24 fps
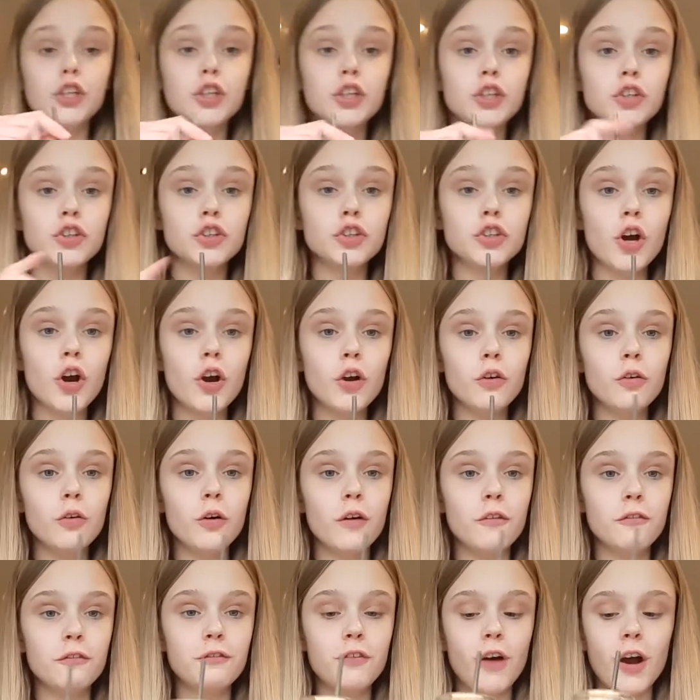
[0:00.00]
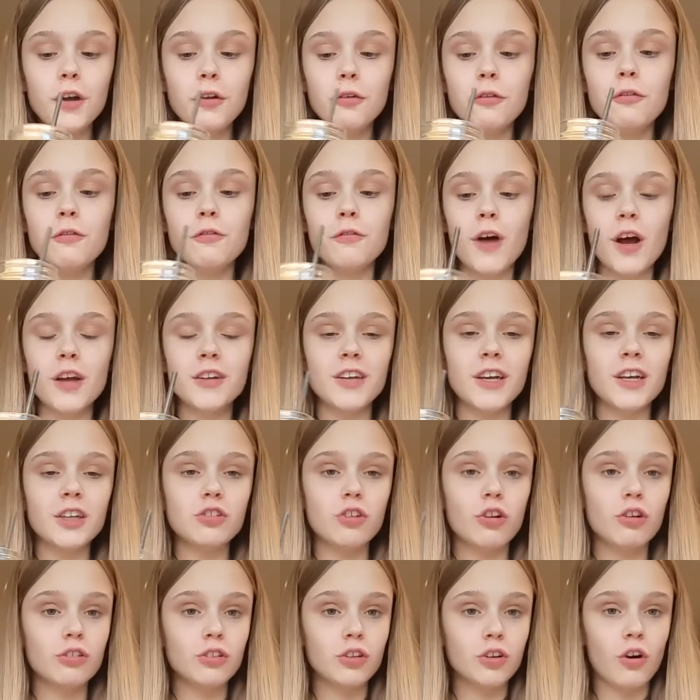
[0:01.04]
So, final verdict on
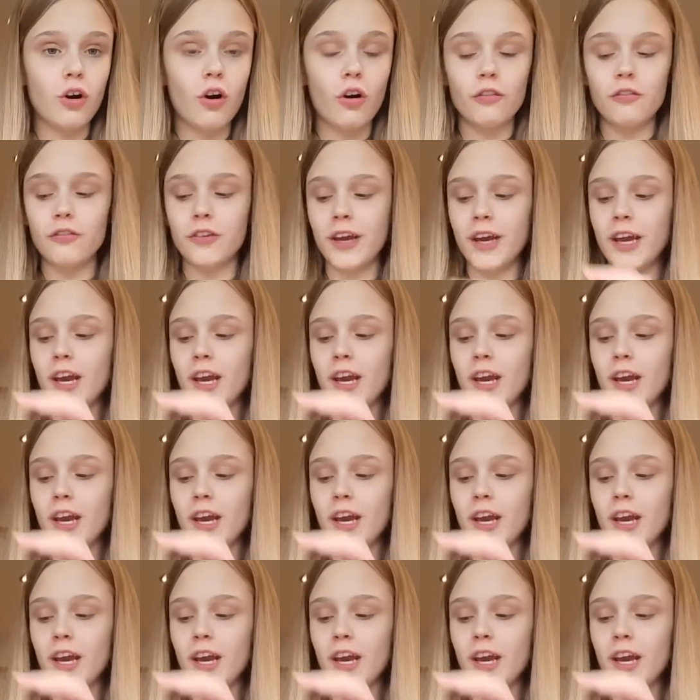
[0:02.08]
the coffee.